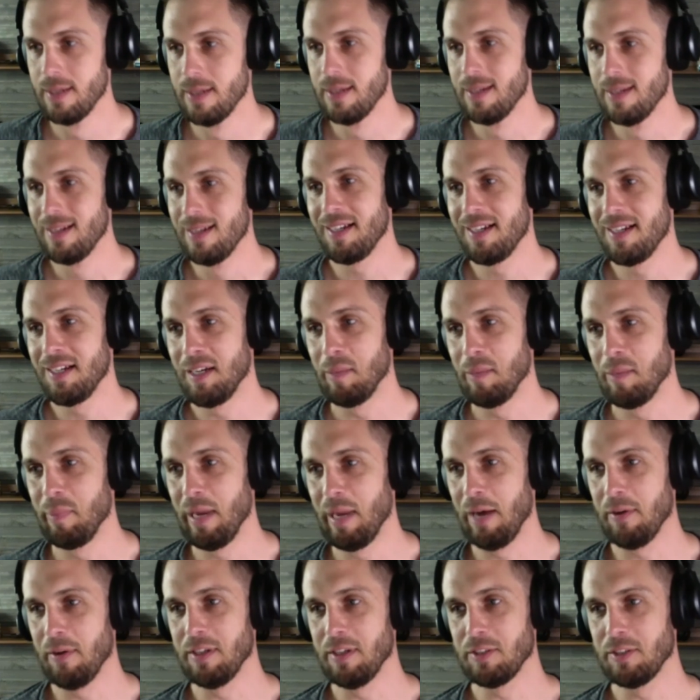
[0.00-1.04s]

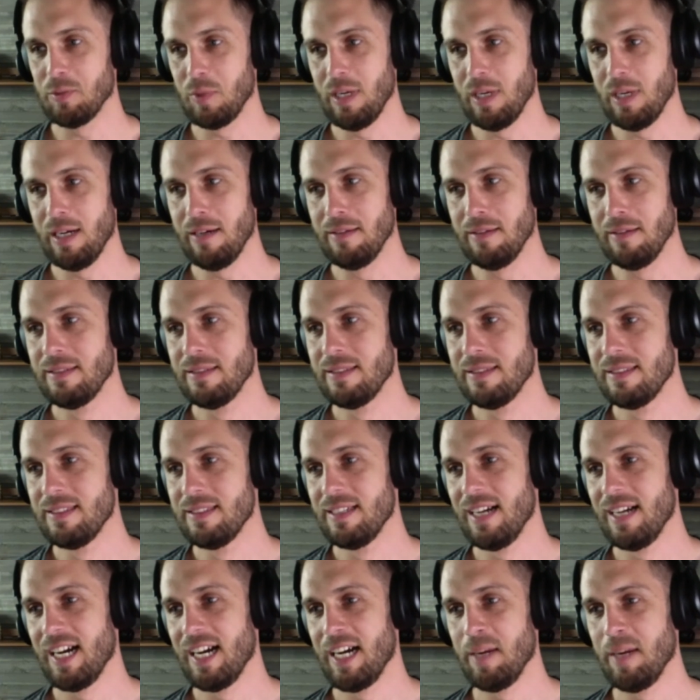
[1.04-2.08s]
about as well.
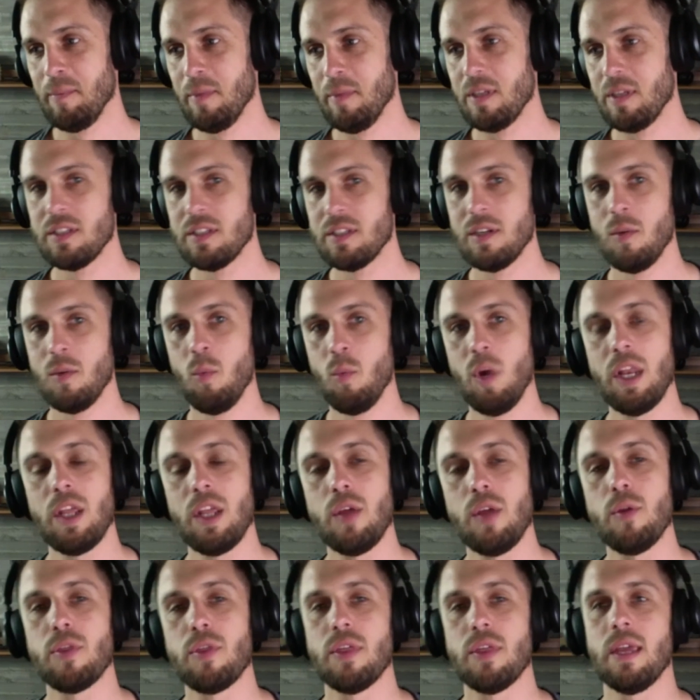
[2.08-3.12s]
What do
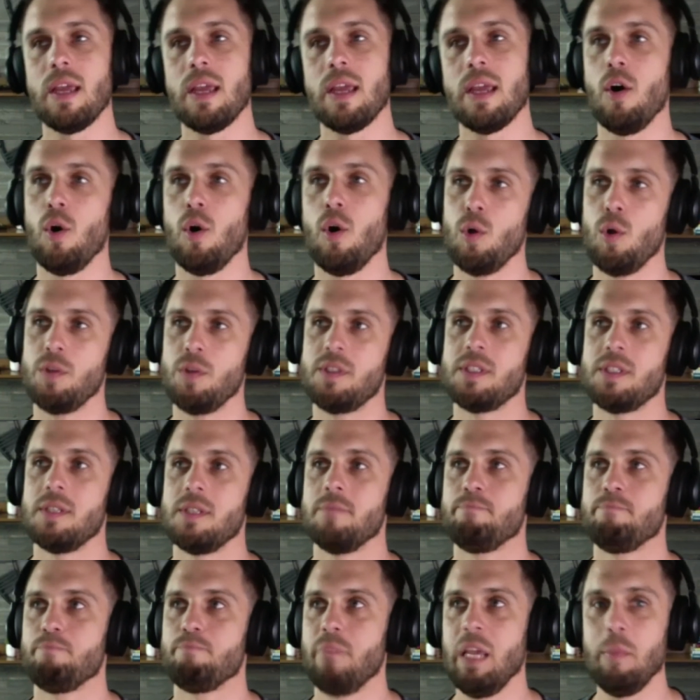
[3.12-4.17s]
you think holds
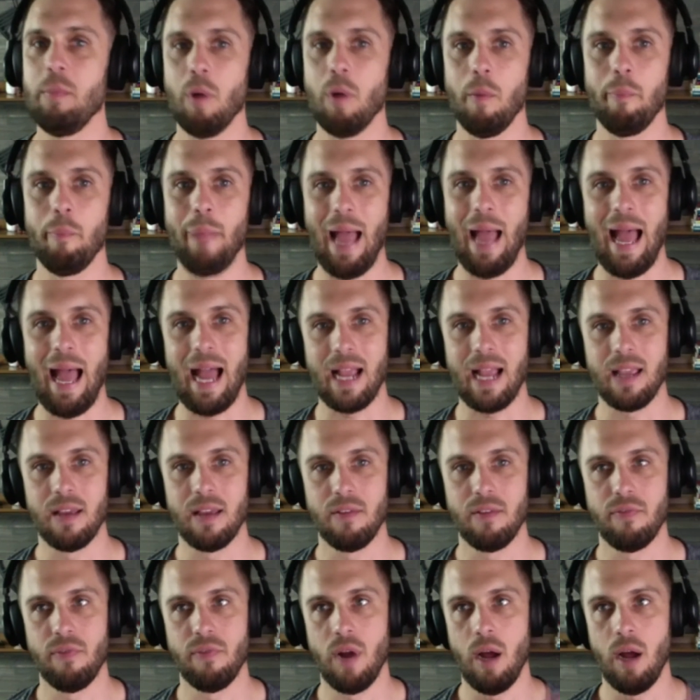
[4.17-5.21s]
people back
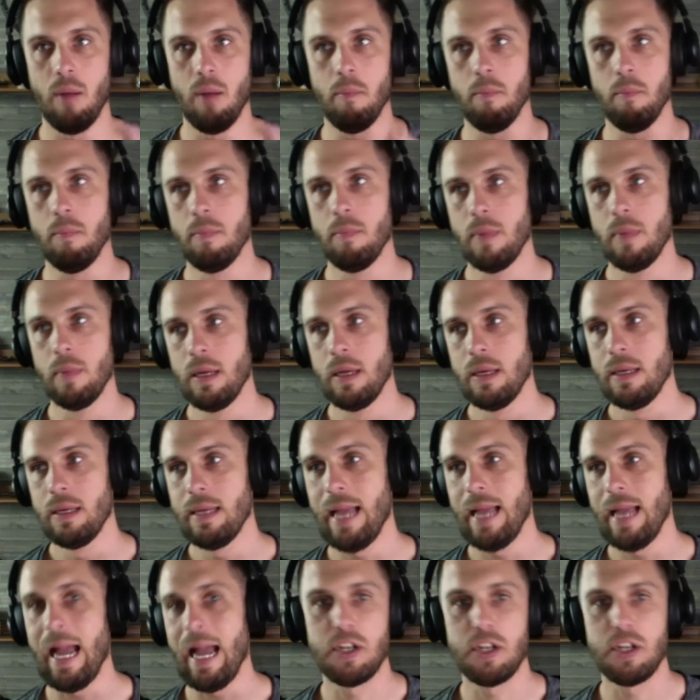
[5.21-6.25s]
from
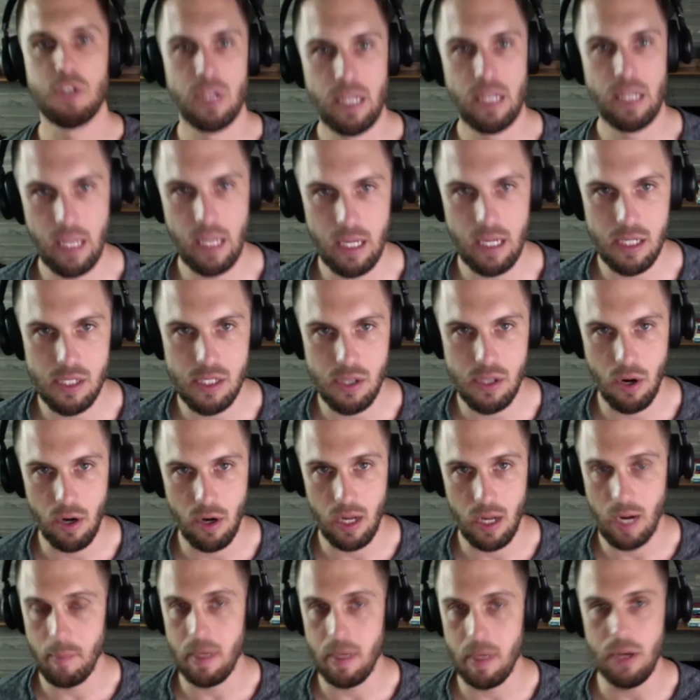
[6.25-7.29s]
actually getting
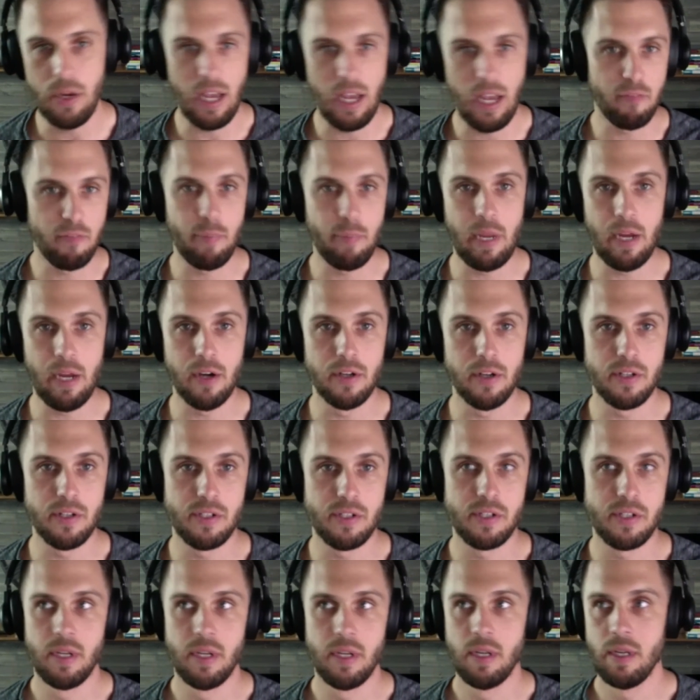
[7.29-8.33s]
started? I mean, you have
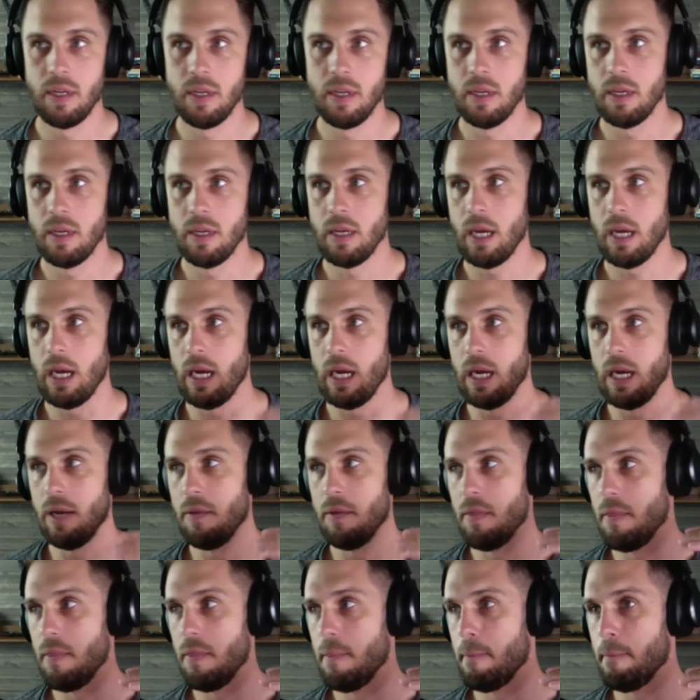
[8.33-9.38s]
peers uh,
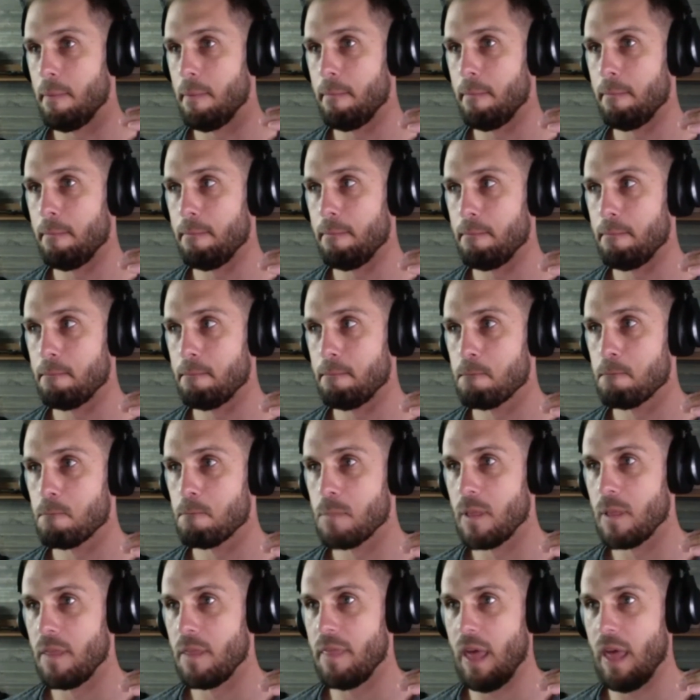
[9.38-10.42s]

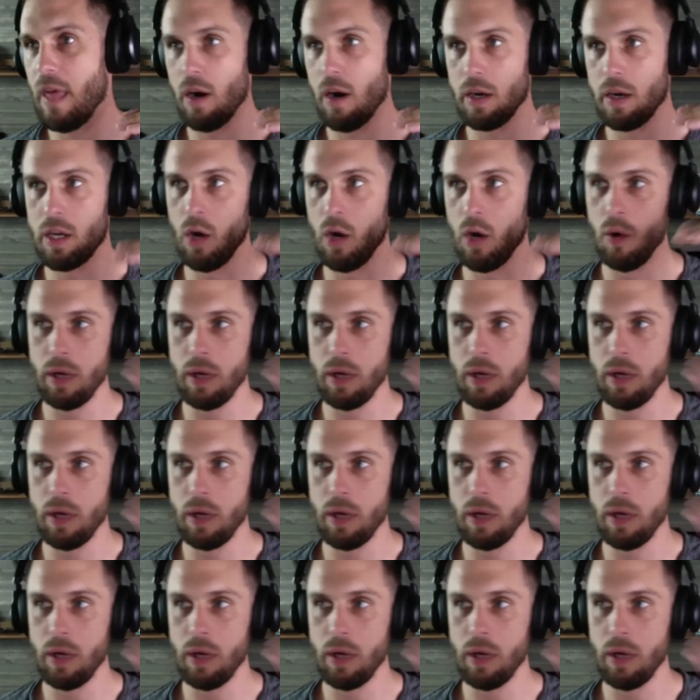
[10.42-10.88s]
that are going